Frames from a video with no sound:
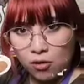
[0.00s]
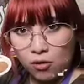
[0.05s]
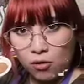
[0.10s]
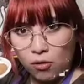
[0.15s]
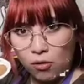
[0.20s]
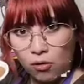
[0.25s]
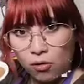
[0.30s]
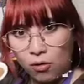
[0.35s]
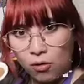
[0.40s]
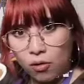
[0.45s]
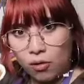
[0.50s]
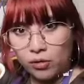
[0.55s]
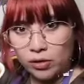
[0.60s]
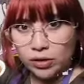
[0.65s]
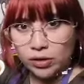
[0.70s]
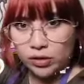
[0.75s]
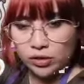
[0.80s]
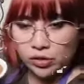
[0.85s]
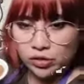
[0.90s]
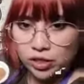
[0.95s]

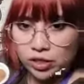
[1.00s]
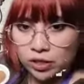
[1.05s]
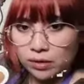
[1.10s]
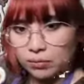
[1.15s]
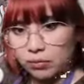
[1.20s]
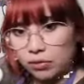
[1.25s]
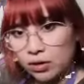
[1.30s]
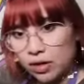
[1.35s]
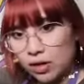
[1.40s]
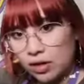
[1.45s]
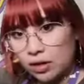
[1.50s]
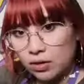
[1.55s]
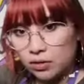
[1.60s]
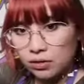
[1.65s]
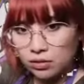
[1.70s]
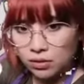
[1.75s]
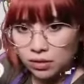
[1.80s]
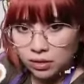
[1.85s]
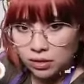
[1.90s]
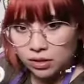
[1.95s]
orangey
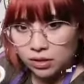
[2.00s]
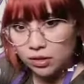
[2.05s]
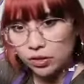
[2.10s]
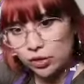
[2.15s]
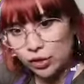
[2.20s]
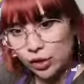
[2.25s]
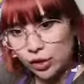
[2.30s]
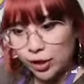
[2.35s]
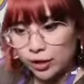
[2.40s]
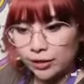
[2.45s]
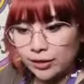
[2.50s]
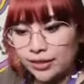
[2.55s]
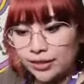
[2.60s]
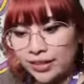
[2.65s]
brownish color.